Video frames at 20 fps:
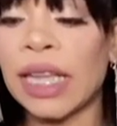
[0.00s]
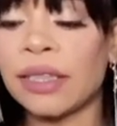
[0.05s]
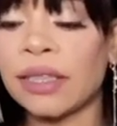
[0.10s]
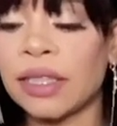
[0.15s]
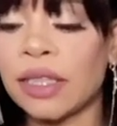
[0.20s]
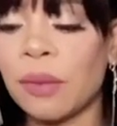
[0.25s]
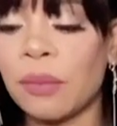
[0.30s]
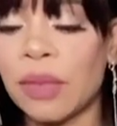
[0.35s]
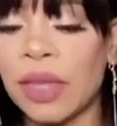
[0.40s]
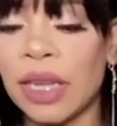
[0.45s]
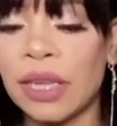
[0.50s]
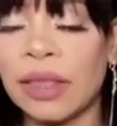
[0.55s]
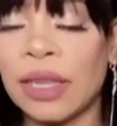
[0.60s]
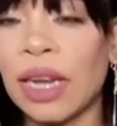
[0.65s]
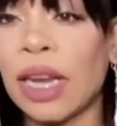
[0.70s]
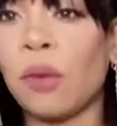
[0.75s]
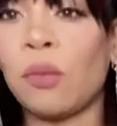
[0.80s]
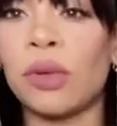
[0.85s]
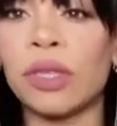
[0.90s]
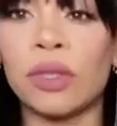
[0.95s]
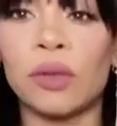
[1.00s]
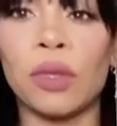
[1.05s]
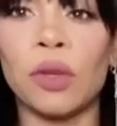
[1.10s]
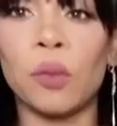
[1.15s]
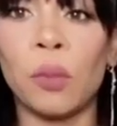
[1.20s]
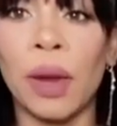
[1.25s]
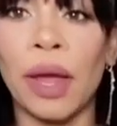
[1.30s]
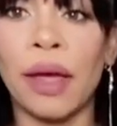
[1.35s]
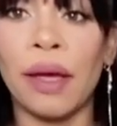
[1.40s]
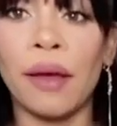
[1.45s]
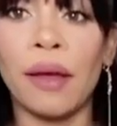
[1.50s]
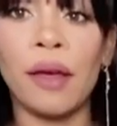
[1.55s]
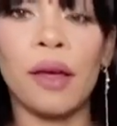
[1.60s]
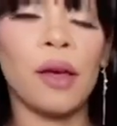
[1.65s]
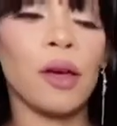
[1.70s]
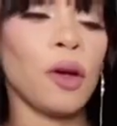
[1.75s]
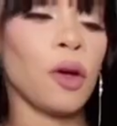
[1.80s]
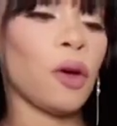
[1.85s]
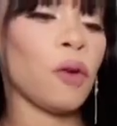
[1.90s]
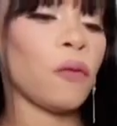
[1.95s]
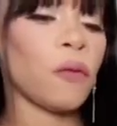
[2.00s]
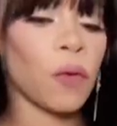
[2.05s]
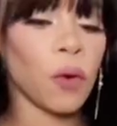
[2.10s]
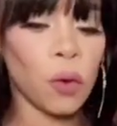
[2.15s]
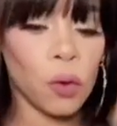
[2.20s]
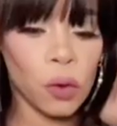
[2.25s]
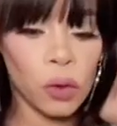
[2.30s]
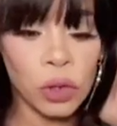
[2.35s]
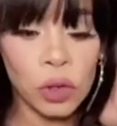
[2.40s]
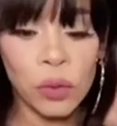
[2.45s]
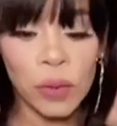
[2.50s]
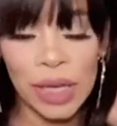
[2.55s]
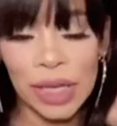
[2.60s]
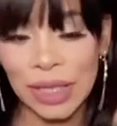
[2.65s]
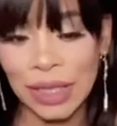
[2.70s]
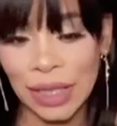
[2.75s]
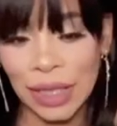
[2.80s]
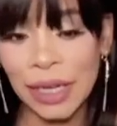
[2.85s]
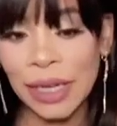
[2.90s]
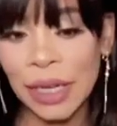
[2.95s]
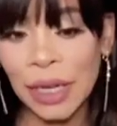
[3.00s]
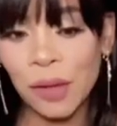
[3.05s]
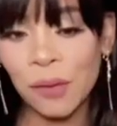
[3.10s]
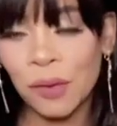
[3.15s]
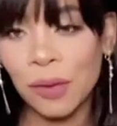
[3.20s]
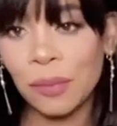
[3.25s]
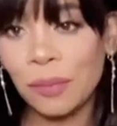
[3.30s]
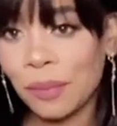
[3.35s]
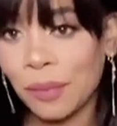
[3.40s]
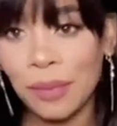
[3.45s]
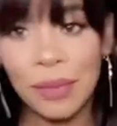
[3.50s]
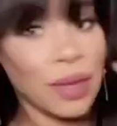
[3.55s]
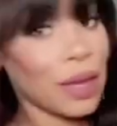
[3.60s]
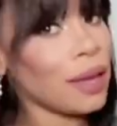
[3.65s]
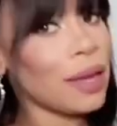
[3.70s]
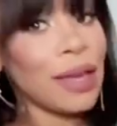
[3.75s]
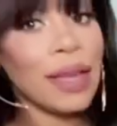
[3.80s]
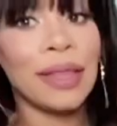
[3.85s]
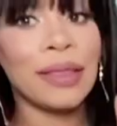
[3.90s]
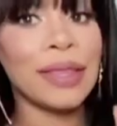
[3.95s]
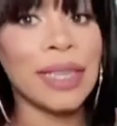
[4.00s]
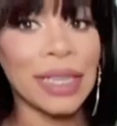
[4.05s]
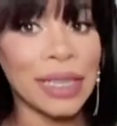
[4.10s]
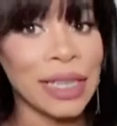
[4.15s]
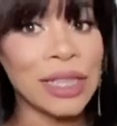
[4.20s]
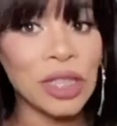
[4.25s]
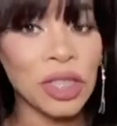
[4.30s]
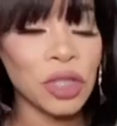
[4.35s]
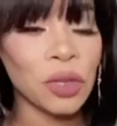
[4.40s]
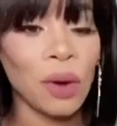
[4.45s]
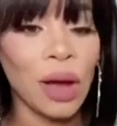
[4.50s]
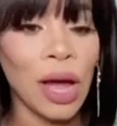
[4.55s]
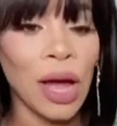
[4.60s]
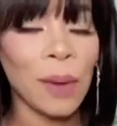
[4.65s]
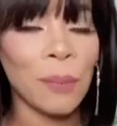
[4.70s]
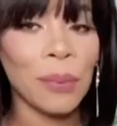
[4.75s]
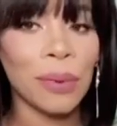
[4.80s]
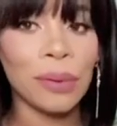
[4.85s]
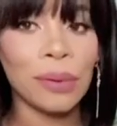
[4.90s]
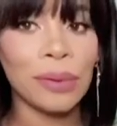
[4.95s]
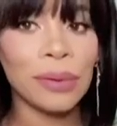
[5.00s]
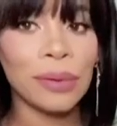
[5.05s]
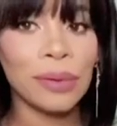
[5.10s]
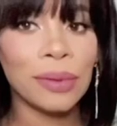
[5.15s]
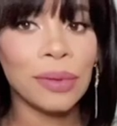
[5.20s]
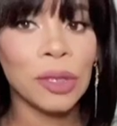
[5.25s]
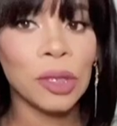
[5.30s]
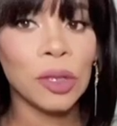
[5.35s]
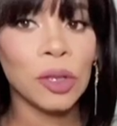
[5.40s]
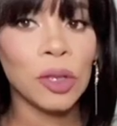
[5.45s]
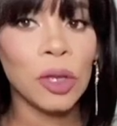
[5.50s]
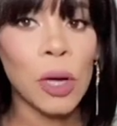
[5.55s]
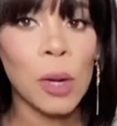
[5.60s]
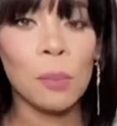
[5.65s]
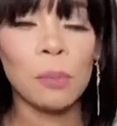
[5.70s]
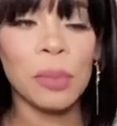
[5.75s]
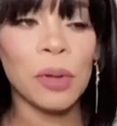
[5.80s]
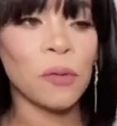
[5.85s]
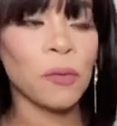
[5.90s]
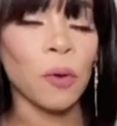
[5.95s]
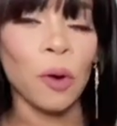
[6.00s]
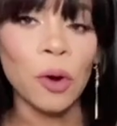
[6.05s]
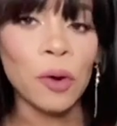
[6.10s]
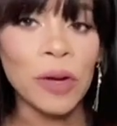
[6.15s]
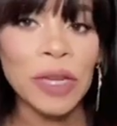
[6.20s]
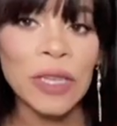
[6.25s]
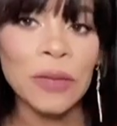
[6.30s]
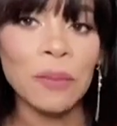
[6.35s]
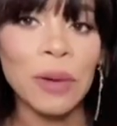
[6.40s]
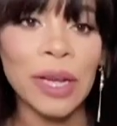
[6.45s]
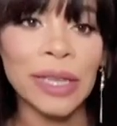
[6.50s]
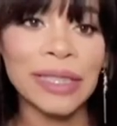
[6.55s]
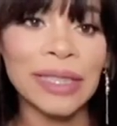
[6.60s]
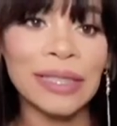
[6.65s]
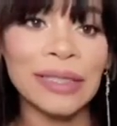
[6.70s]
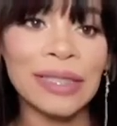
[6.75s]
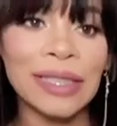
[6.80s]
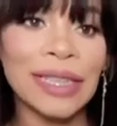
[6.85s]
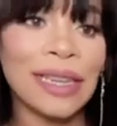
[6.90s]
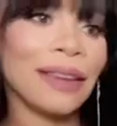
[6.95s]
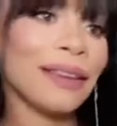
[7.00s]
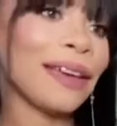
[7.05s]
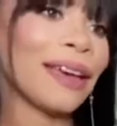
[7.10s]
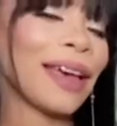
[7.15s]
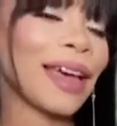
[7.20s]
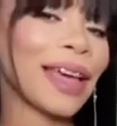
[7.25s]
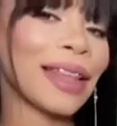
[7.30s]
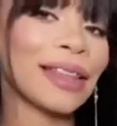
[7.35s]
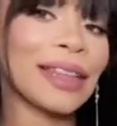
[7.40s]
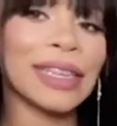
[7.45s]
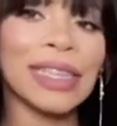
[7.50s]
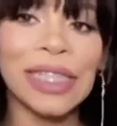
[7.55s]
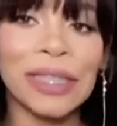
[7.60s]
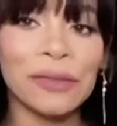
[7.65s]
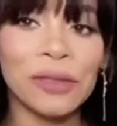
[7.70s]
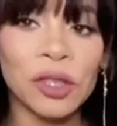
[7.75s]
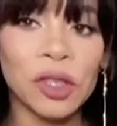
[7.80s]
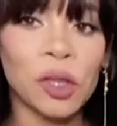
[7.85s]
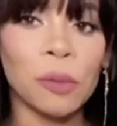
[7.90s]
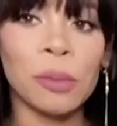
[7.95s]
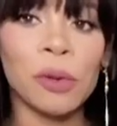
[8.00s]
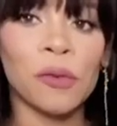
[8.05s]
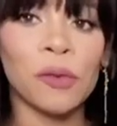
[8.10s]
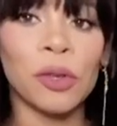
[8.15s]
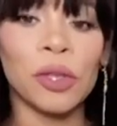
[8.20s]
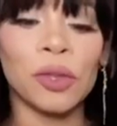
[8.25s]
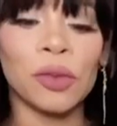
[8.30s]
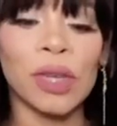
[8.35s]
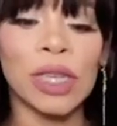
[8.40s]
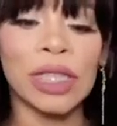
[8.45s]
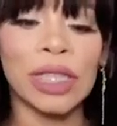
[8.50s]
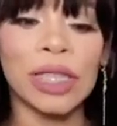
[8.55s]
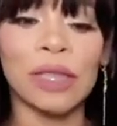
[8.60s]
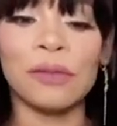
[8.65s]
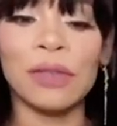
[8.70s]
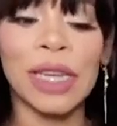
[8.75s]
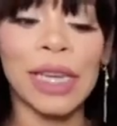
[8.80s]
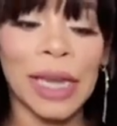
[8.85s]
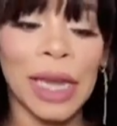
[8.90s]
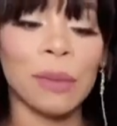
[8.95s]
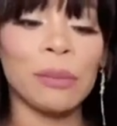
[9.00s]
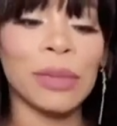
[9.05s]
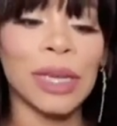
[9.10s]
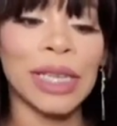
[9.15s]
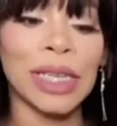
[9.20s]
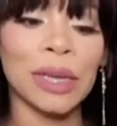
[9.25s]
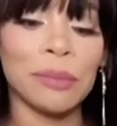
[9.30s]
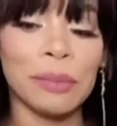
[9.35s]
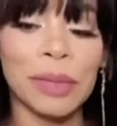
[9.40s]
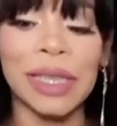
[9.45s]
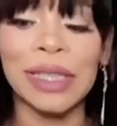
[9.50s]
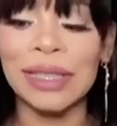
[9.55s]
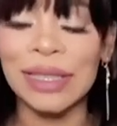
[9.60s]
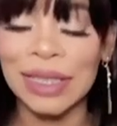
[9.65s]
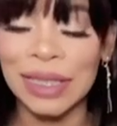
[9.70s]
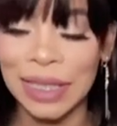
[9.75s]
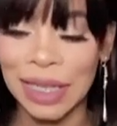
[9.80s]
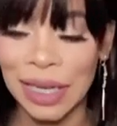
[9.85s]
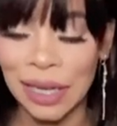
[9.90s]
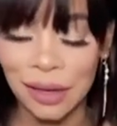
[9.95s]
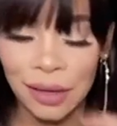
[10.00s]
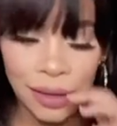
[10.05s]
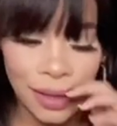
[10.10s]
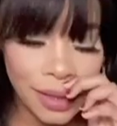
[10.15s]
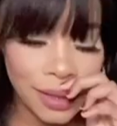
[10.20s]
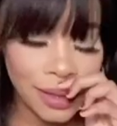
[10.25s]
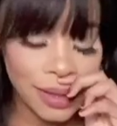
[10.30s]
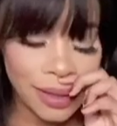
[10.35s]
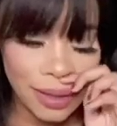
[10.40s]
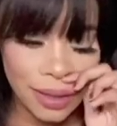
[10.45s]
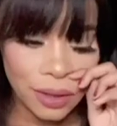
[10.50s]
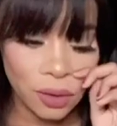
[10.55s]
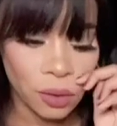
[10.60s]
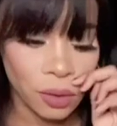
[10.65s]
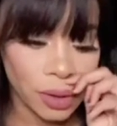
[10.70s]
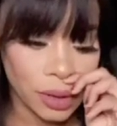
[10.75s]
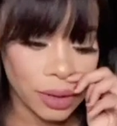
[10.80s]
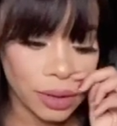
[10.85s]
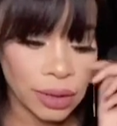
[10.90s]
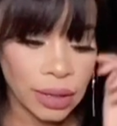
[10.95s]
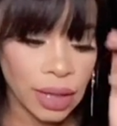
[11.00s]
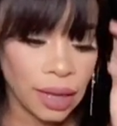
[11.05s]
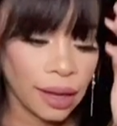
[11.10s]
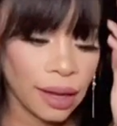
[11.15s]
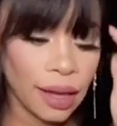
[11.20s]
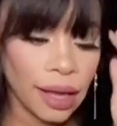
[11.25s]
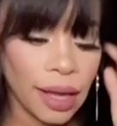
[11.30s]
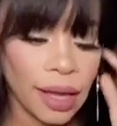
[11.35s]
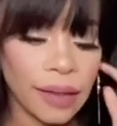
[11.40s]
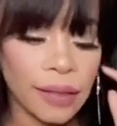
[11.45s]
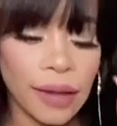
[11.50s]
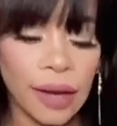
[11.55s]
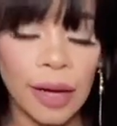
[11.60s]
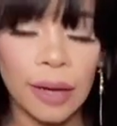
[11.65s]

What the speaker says: something that I was gonna wear for New Year's Eve. They didn't show up before Christmas, and they didn't even show up before New Year's Eve. They came in the mail today, y'all. And